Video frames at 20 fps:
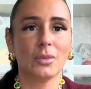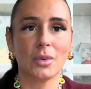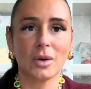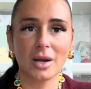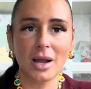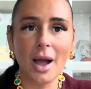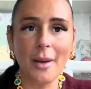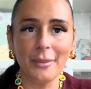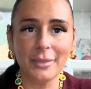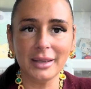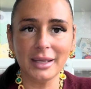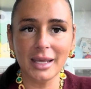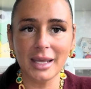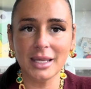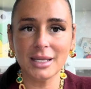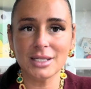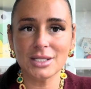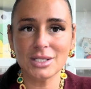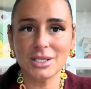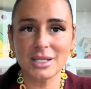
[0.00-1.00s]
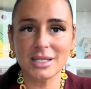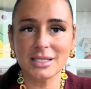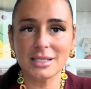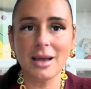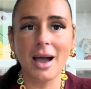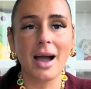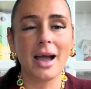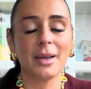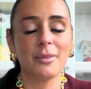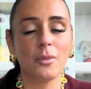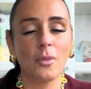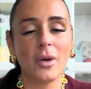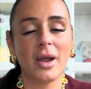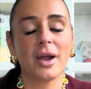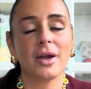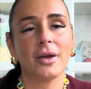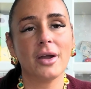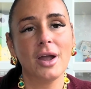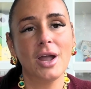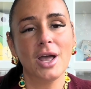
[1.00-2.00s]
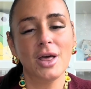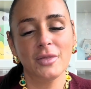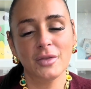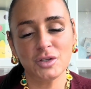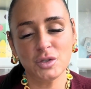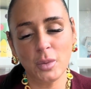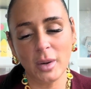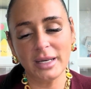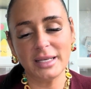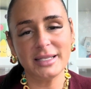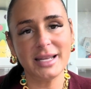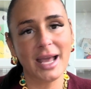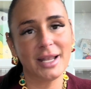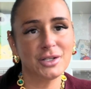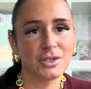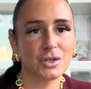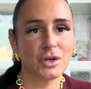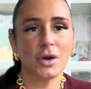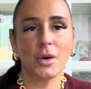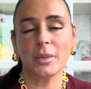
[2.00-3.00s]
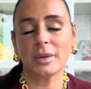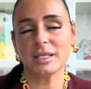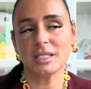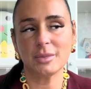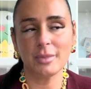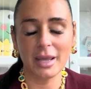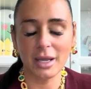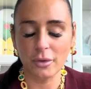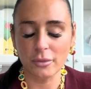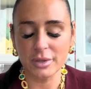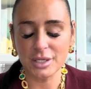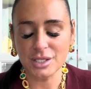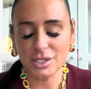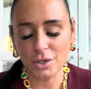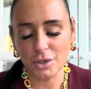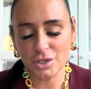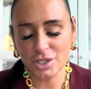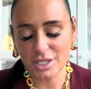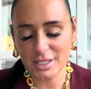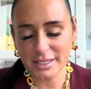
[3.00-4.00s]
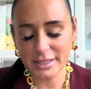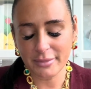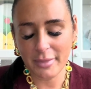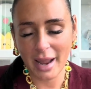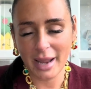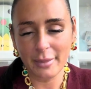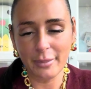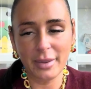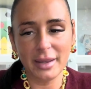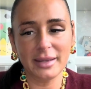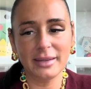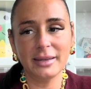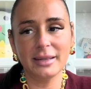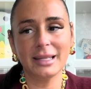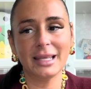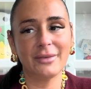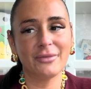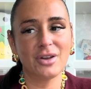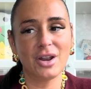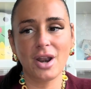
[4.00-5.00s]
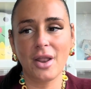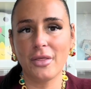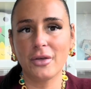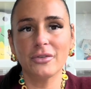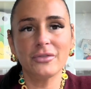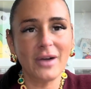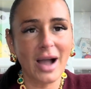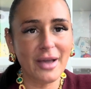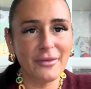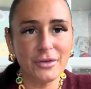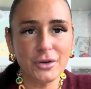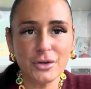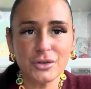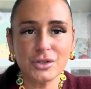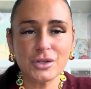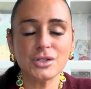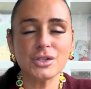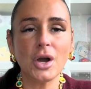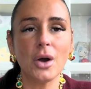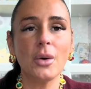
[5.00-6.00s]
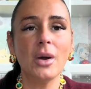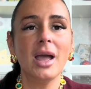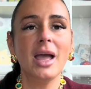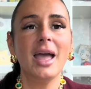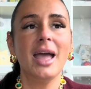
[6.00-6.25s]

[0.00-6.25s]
we're coming into the time where the 2010s are going to make a resurgence, in my opinion, give it another 5 years or so.